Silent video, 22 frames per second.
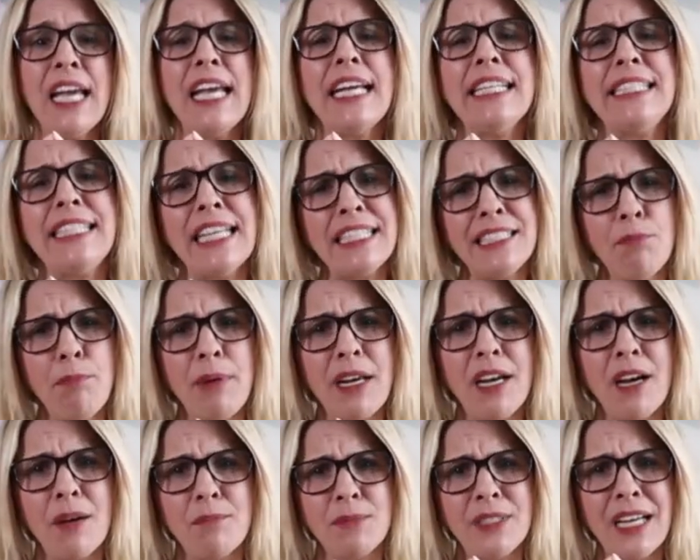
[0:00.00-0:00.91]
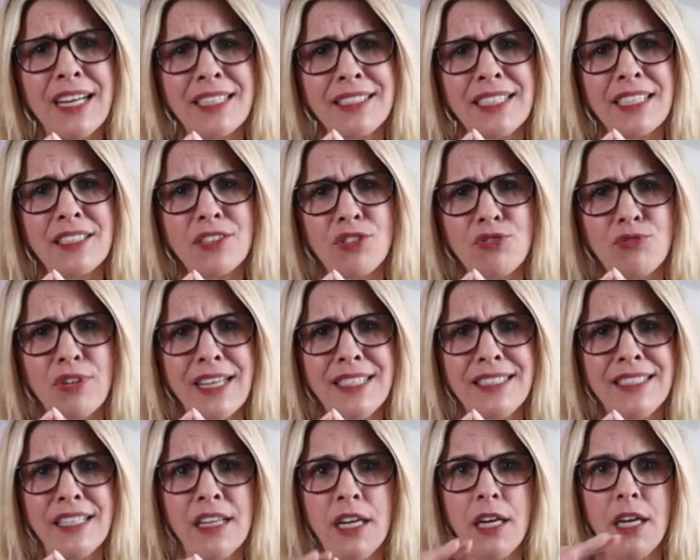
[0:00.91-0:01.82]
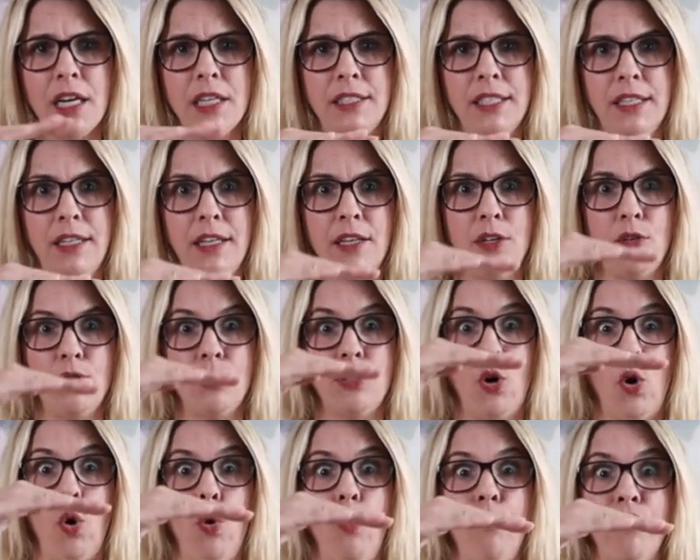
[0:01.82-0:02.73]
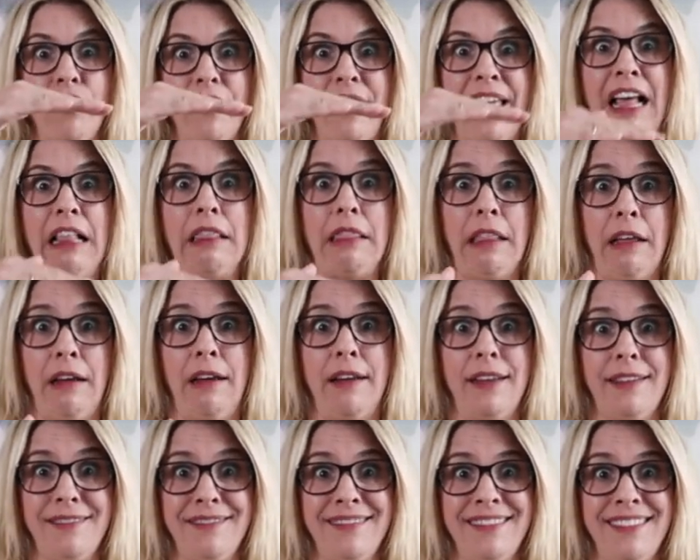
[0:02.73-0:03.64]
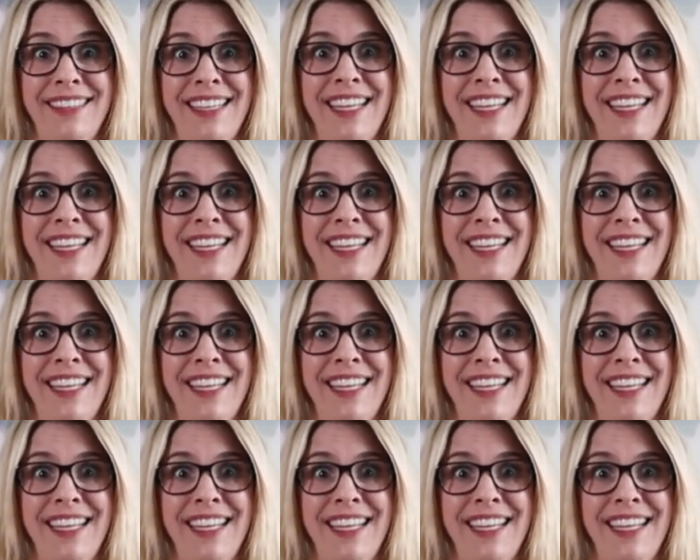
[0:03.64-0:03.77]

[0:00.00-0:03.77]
It doesn't become toxic stress until it goes over that line.